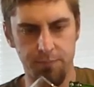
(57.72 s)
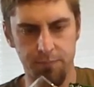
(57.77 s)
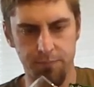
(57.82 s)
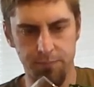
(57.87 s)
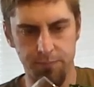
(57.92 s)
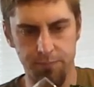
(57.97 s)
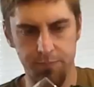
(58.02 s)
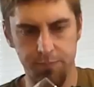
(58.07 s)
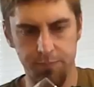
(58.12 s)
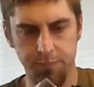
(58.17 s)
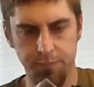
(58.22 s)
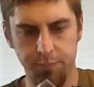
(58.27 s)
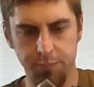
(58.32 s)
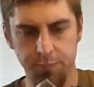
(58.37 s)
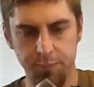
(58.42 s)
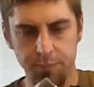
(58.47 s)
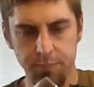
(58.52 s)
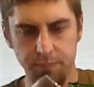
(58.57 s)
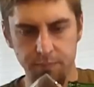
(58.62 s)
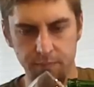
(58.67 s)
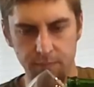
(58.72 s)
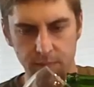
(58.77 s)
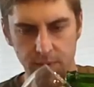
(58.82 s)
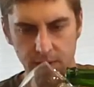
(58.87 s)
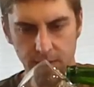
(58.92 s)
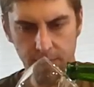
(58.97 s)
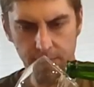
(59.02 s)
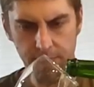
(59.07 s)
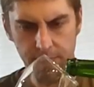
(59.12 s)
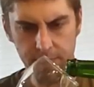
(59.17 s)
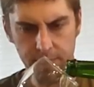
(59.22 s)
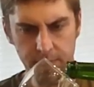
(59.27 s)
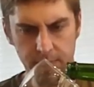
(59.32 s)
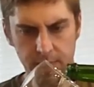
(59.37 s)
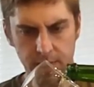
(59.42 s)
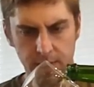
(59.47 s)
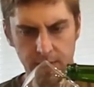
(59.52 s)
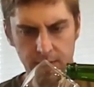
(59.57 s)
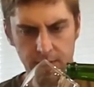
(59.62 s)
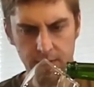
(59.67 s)

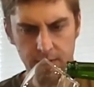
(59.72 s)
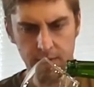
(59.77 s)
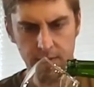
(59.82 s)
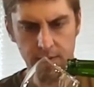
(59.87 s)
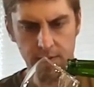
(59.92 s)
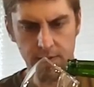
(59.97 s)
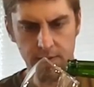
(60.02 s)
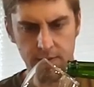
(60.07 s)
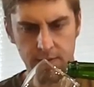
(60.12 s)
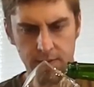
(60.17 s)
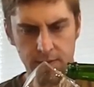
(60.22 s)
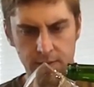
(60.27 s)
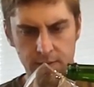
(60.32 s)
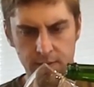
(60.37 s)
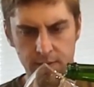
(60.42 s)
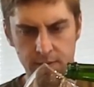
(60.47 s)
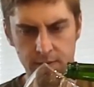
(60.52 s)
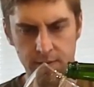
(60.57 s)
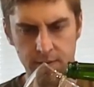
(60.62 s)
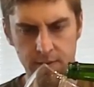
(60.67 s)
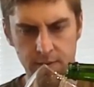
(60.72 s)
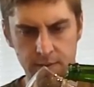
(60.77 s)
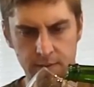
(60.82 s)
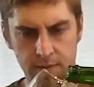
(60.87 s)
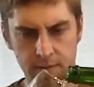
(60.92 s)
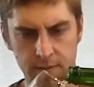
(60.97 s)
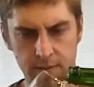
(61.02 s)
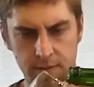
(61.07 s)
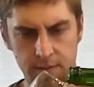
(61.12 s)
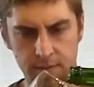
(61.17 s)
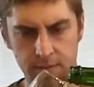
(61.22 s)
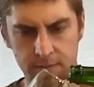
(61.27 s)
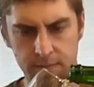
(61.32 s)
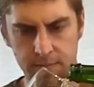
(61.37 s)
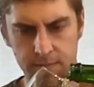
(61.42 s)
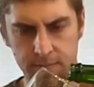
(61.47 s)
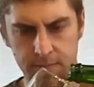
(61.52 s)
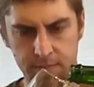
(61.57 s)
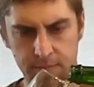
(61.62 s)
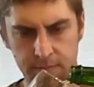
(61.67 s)

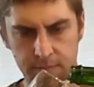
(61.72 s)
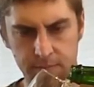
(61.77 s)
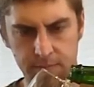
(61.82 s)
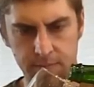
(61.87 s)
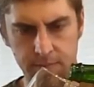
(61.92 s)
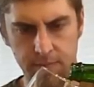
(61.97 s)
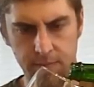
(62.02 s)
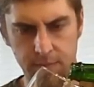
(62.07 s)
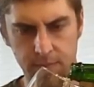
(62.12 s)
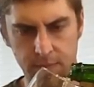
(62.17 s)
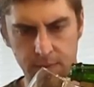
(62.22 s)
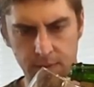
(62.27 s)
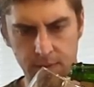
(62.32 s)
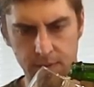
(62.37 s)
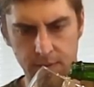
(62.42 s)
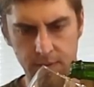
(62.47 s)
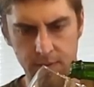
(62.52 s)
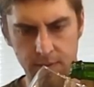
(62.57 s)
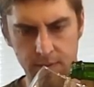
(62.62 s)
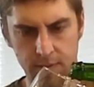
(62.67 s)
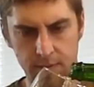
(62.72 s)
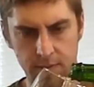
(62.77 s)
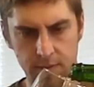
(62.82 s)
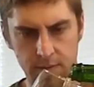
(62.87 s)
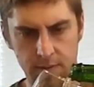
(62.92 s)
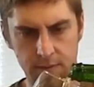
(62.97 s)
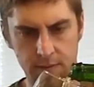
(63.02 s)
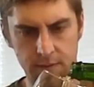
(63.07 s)
(no one is talking)